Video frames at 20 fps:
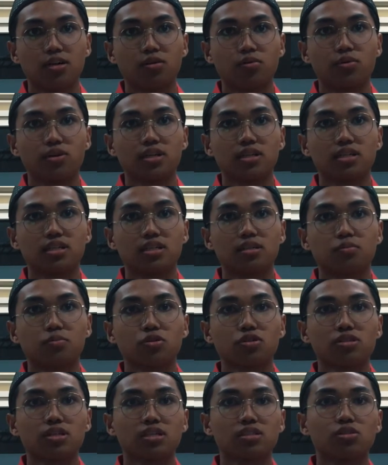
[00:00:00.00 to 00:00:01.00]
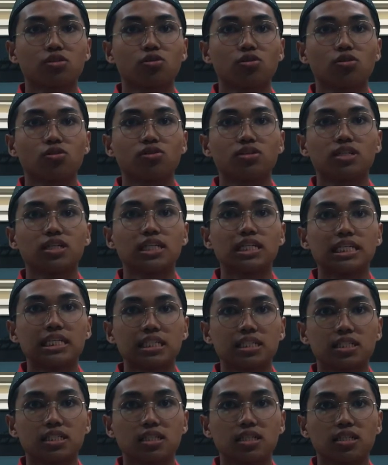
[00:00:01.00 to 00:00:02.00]
When a process no longer
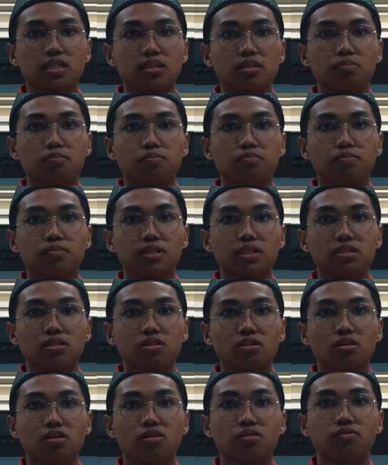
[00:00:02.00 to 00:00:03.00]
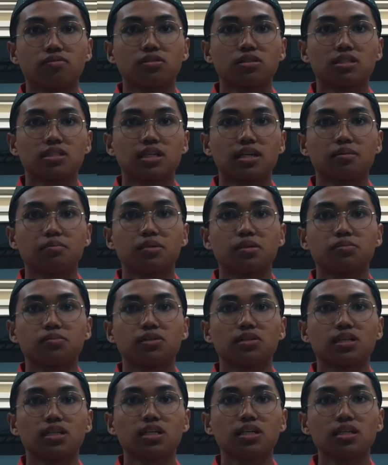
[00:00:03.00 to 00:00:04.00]
needs a piece of shared
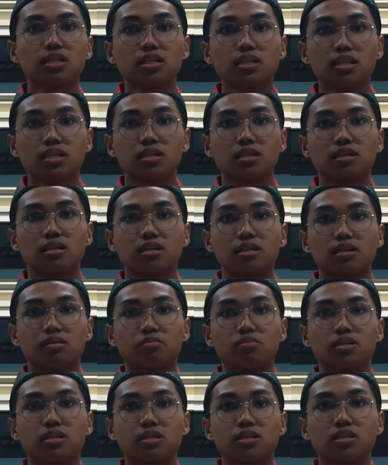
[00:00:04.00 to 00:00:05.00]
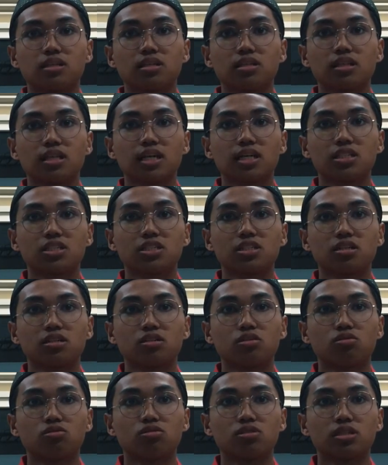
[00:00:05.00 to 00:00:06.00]
memory, it can be detached
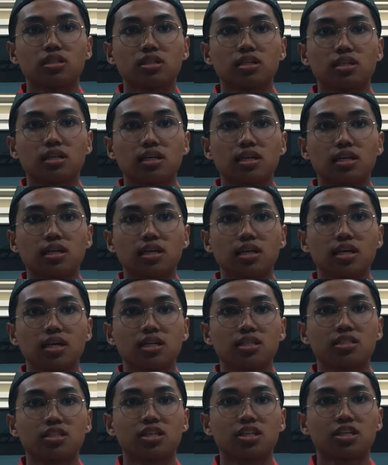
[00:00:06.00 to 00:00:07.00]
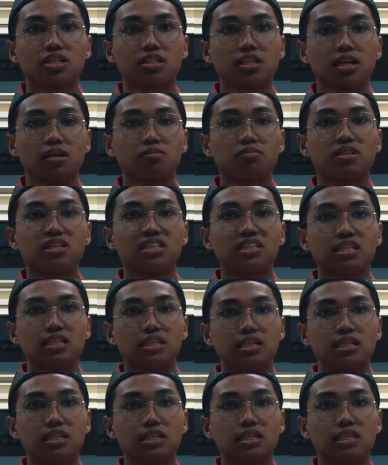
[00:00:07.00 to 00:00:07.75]
using SHMDT.